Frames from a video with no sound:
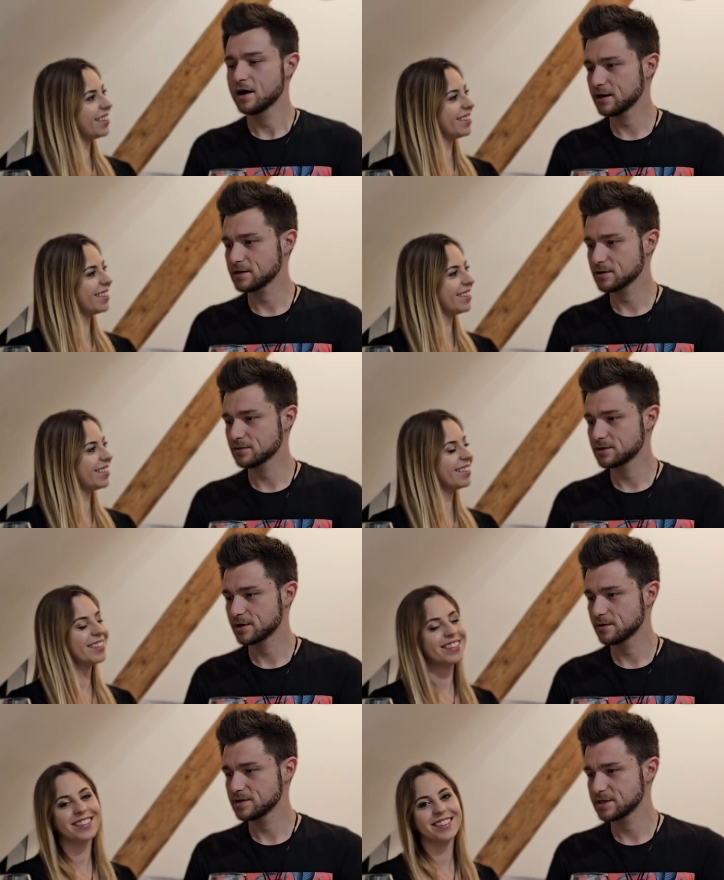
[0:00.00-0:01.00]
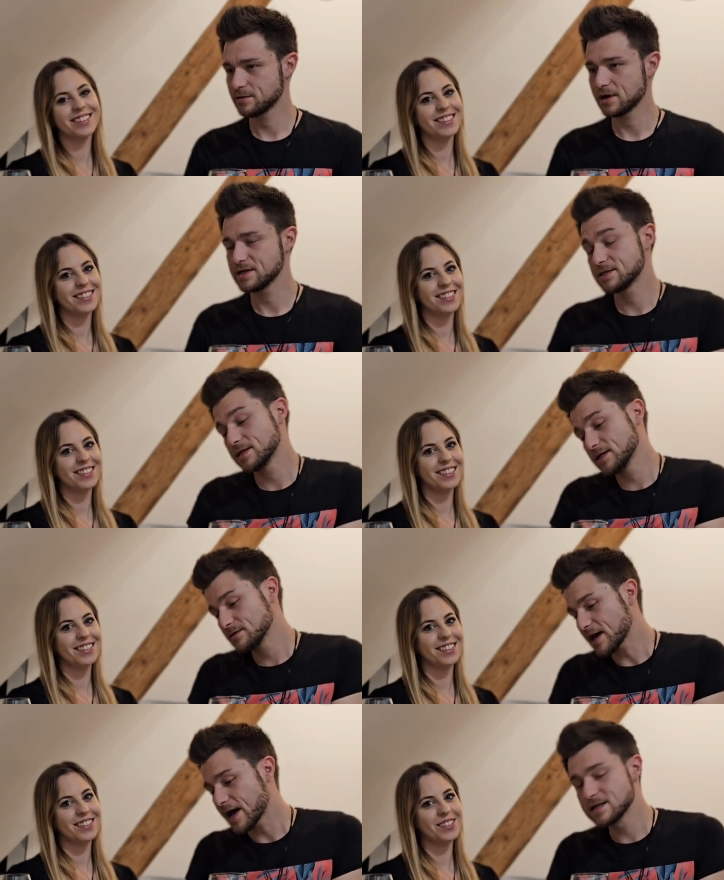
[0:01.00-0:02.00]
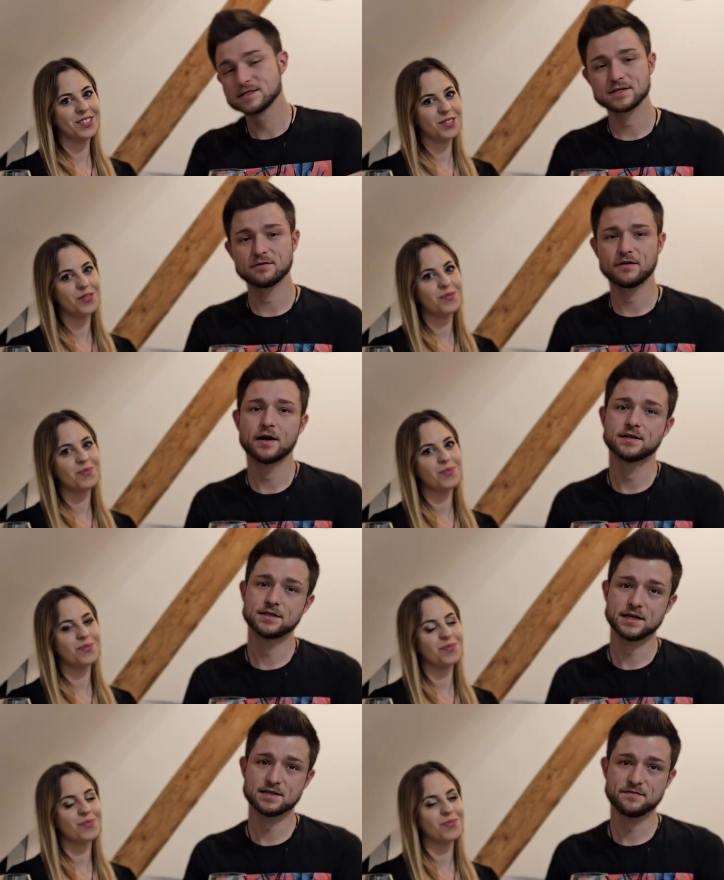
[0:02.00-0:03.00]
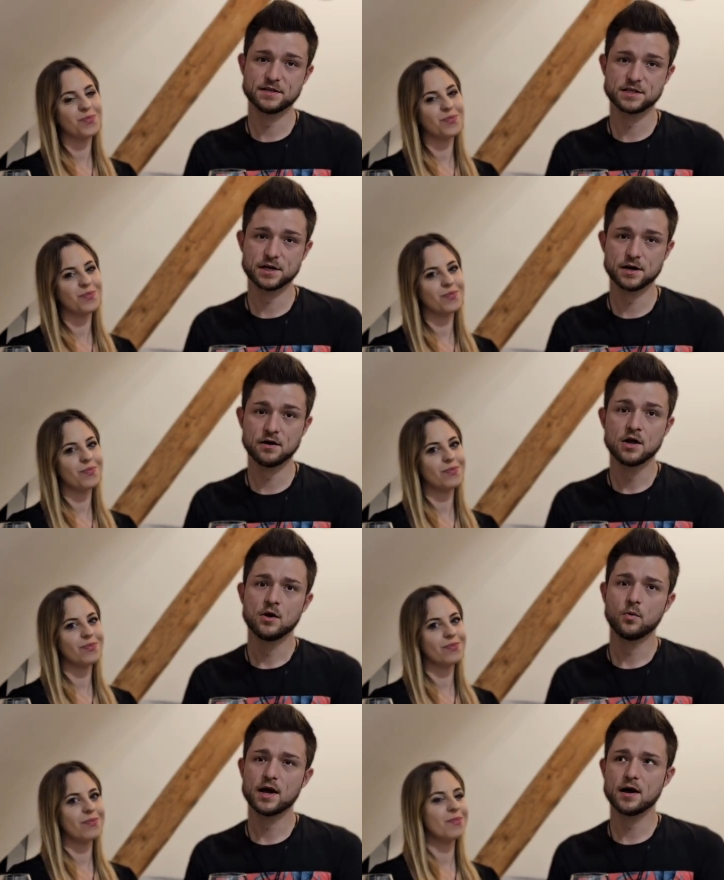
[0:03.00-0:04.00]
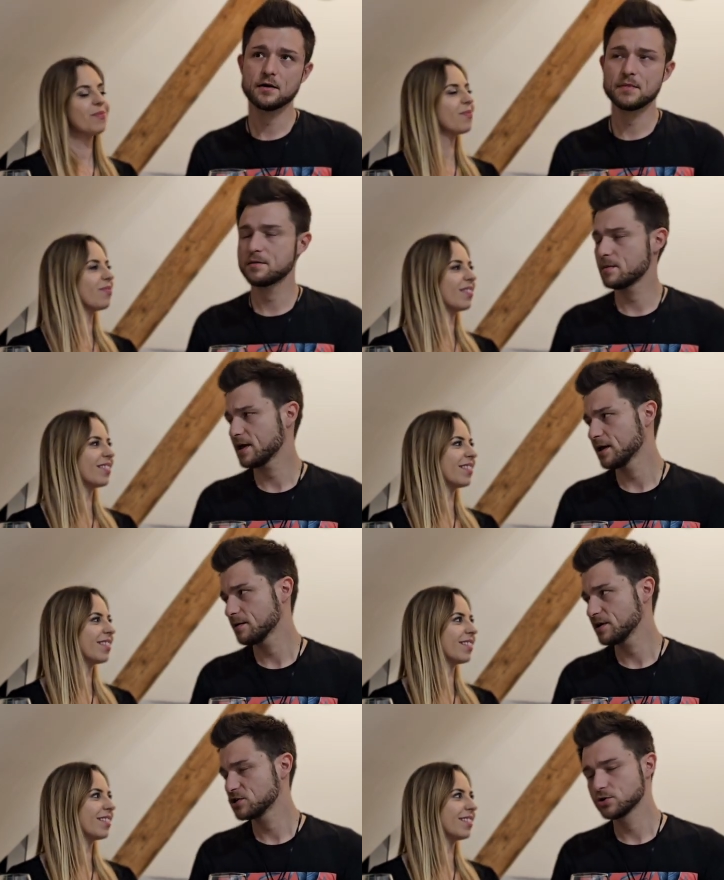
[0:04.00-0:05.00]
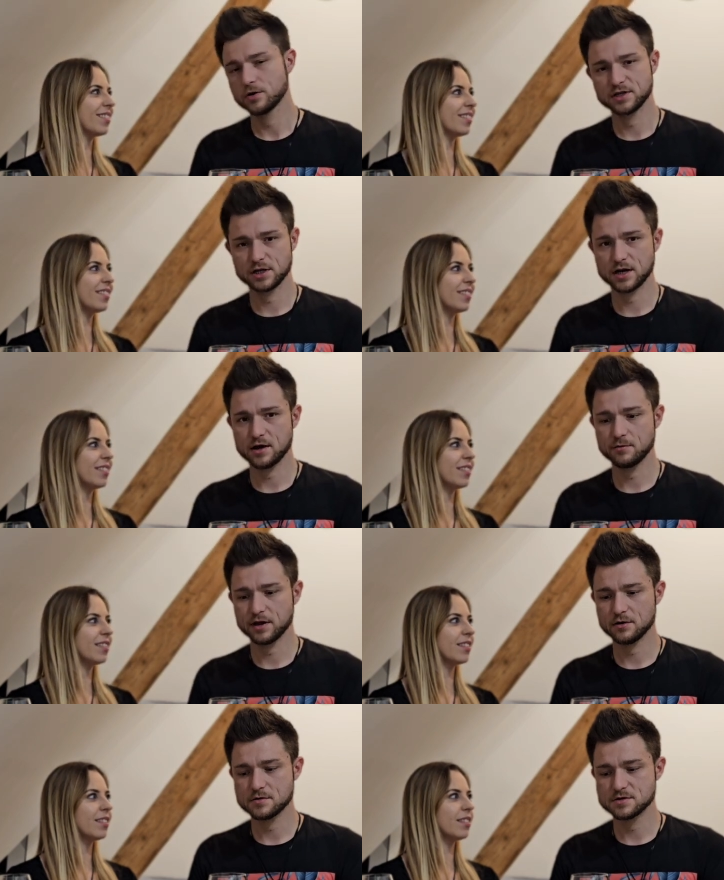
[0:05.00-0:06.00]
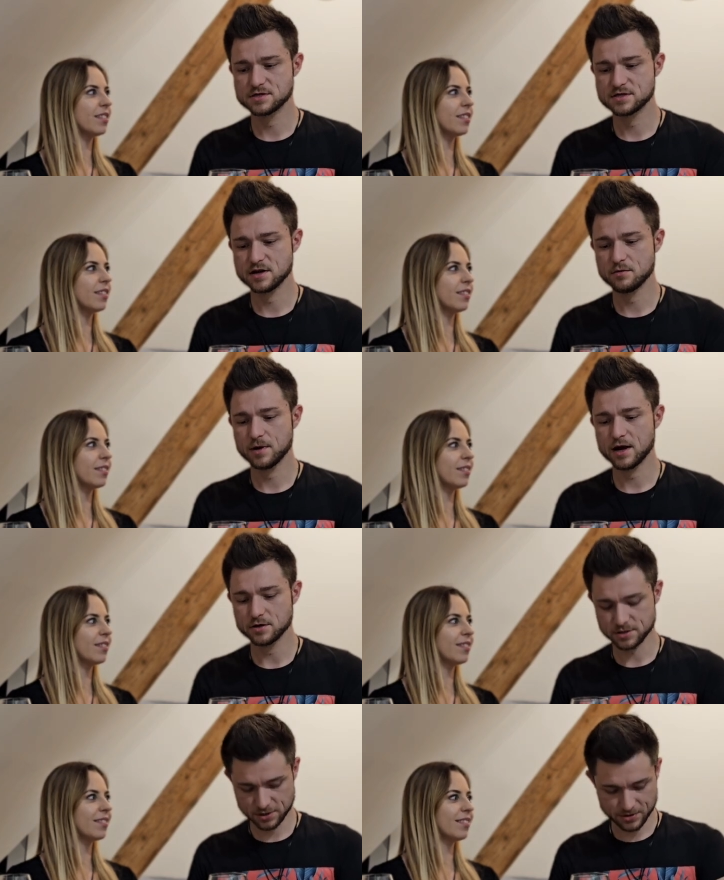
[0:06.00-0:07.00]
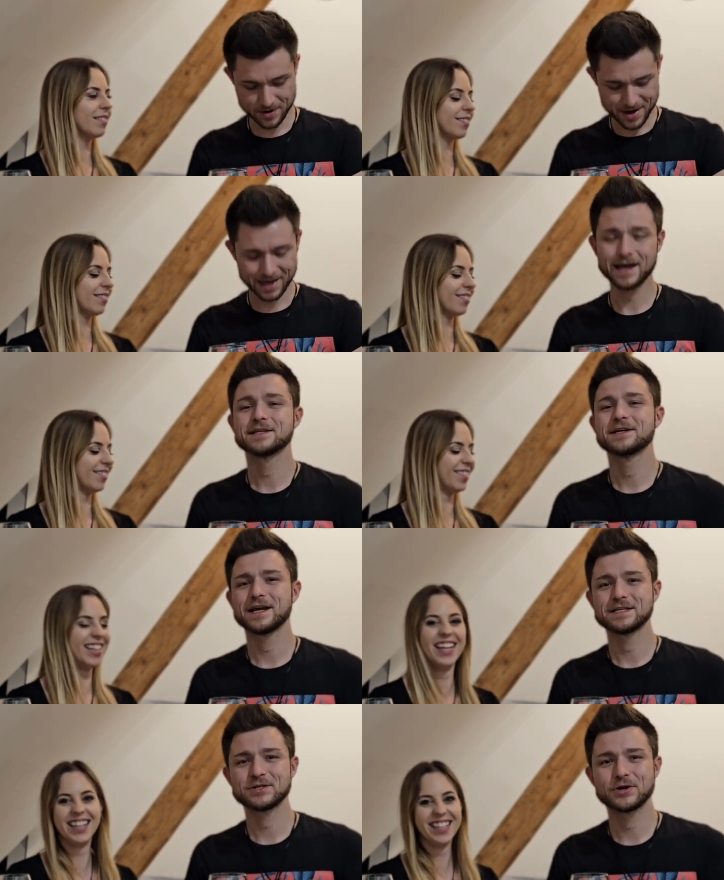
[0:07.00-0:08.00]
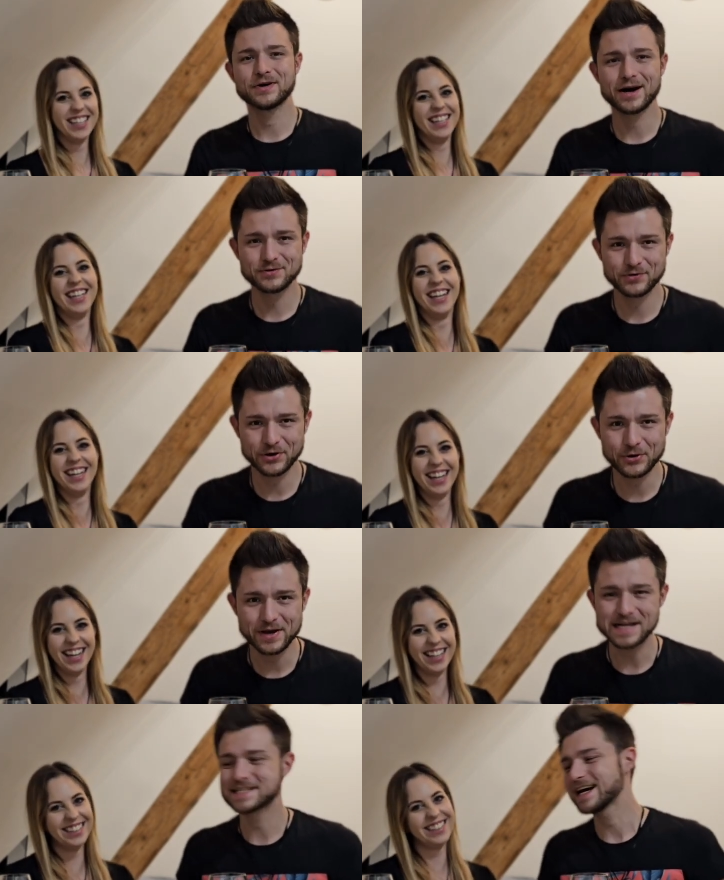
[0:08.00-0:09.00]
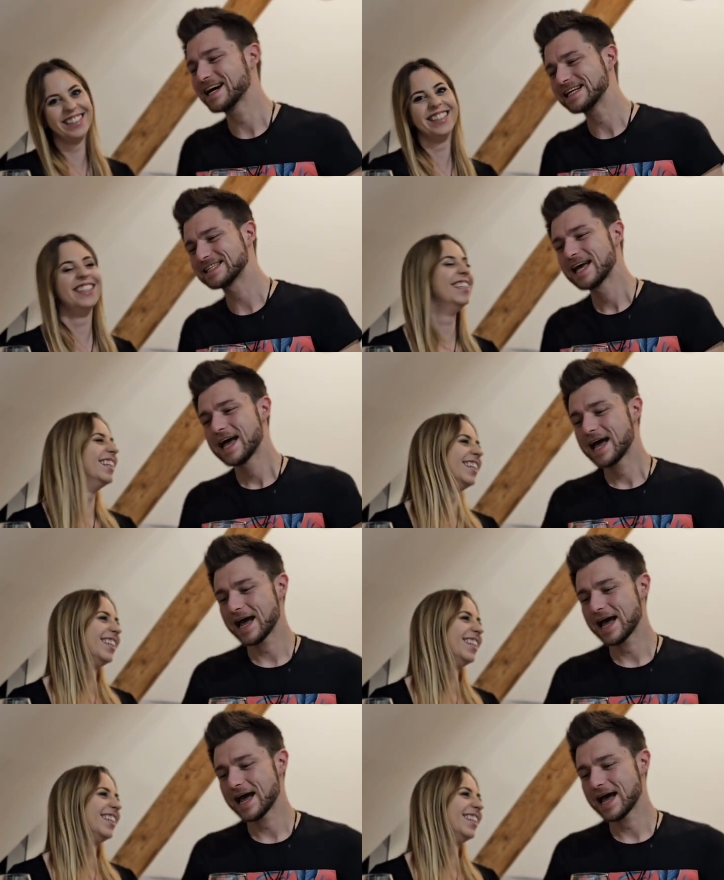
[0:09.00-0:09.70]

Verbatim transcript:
Speaker 1: has also symbolized the end of our today's video. We are maybe making a bit shorter now because uh, we are also getting ready to go out for New Year's, guys.